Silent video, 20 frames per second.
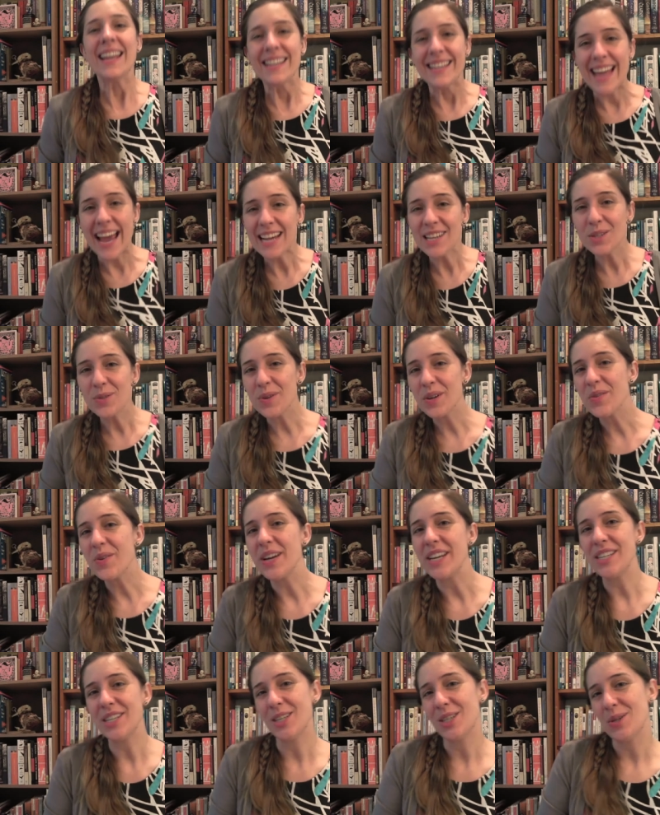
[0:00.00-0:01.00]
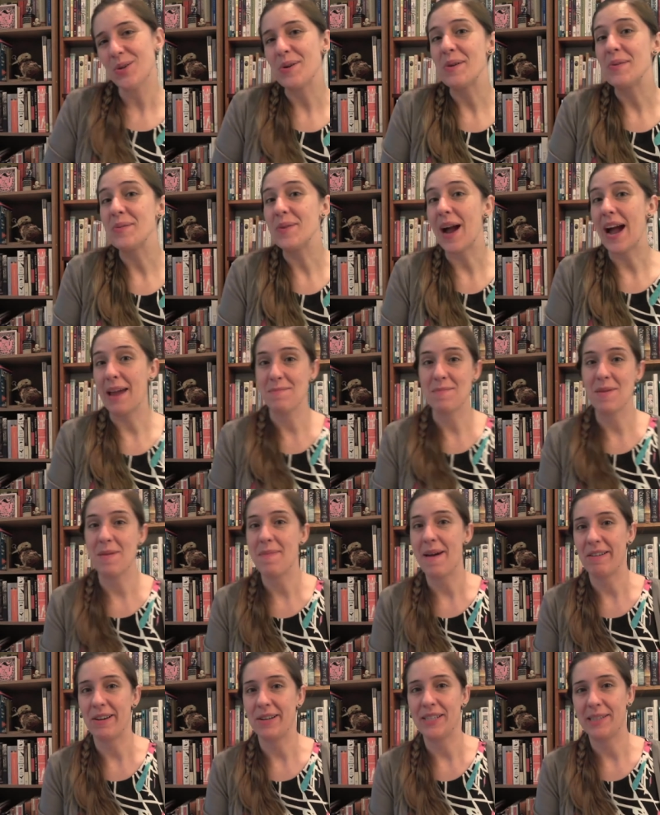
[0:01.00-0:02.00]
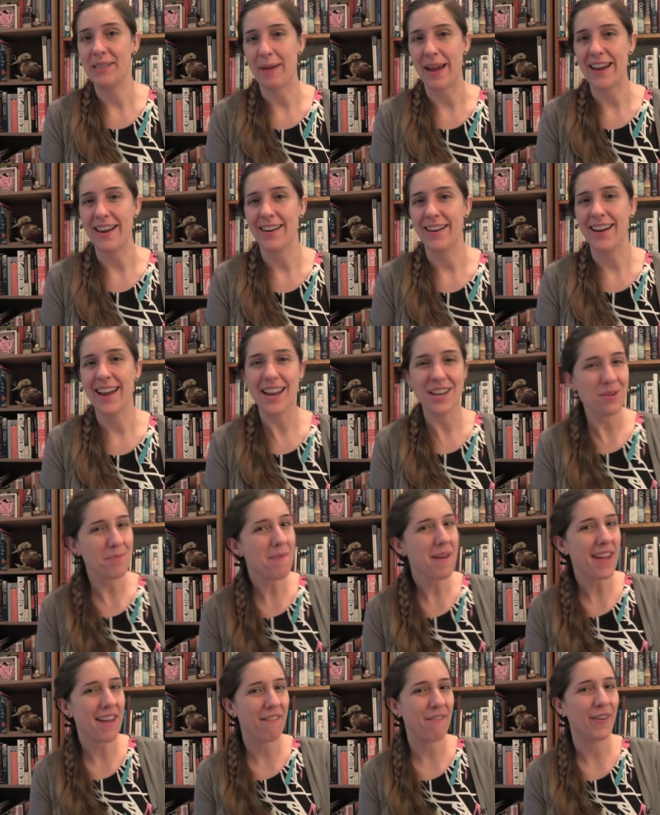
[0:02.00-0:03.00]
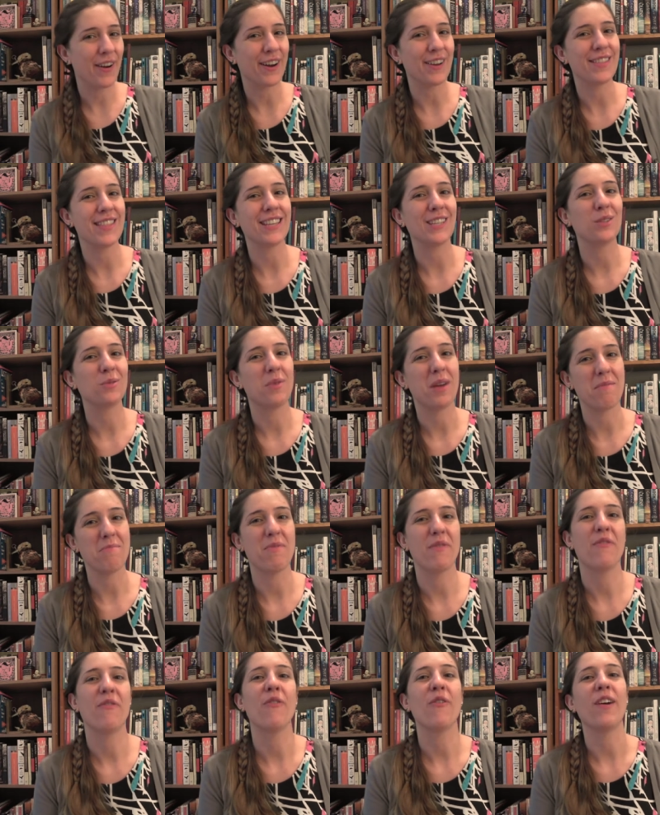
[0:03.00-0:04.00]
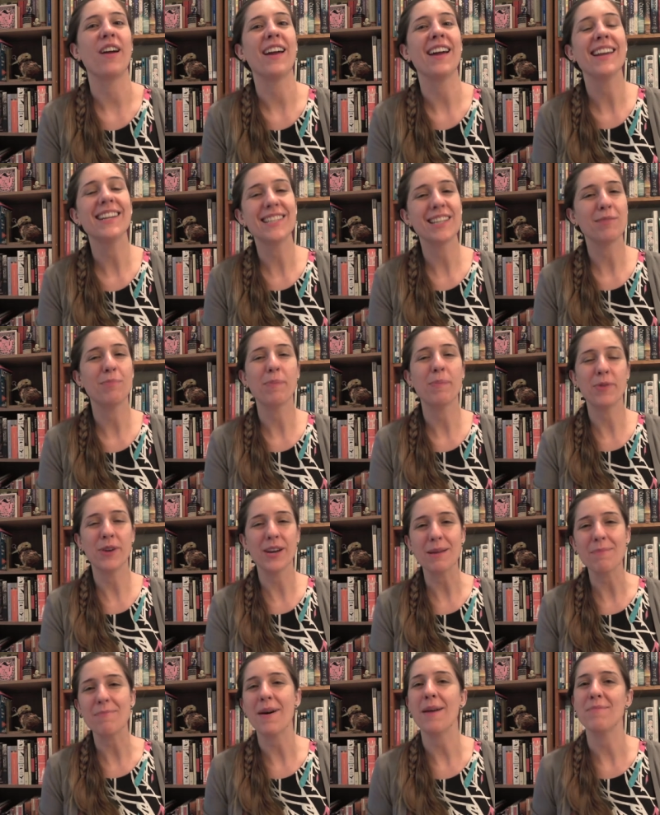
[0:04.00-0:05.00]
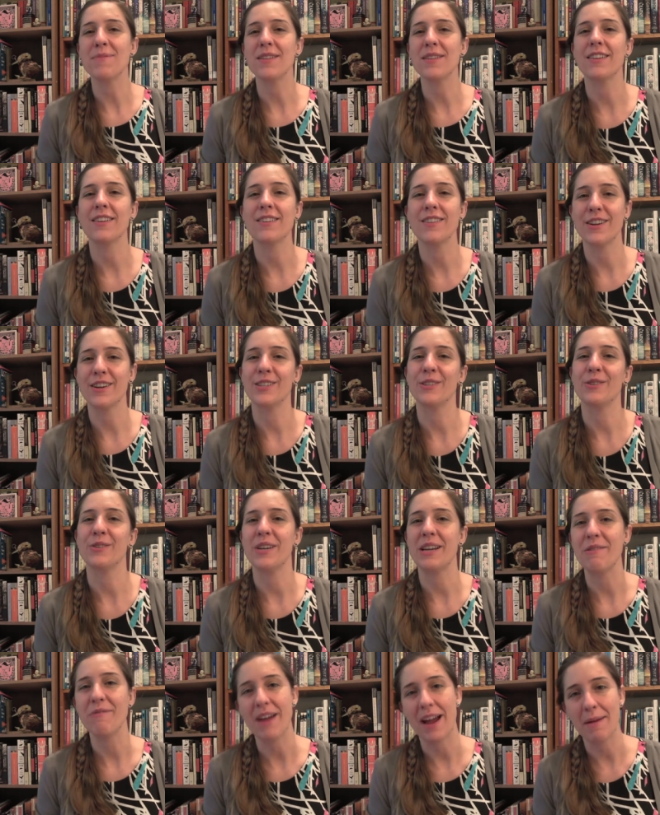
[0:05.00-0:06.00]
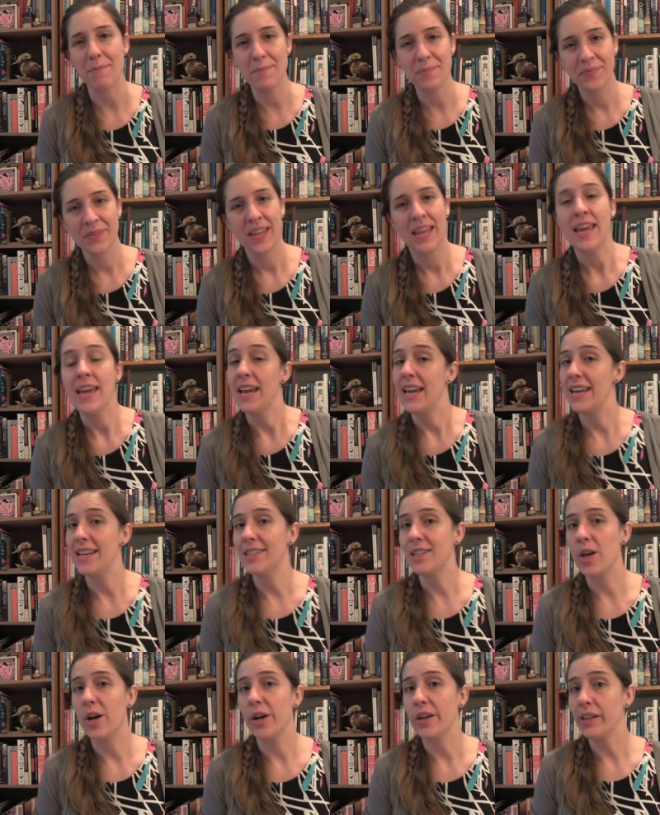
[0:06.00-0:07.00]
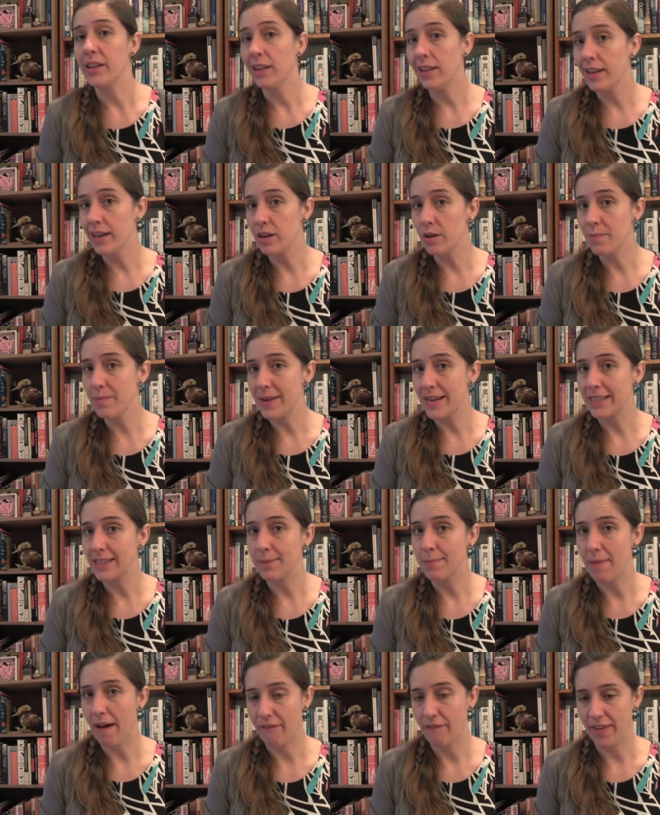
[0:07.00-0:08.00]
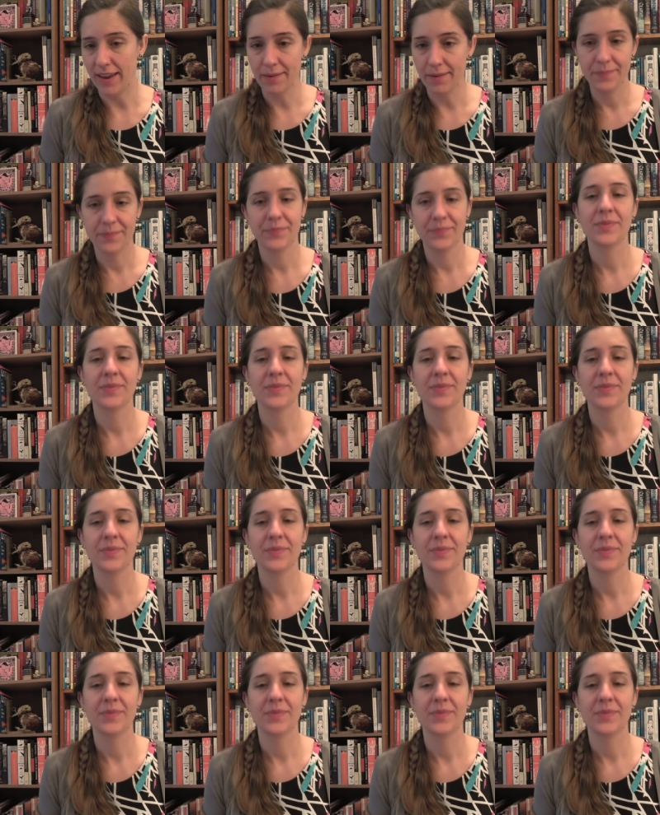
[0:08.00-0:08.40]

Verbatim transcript: Next, we're going to do a rhyme about a spider. And you may have heard this one before. It's a pretty popular nursery rhyme. It's called Little Miss Muffet.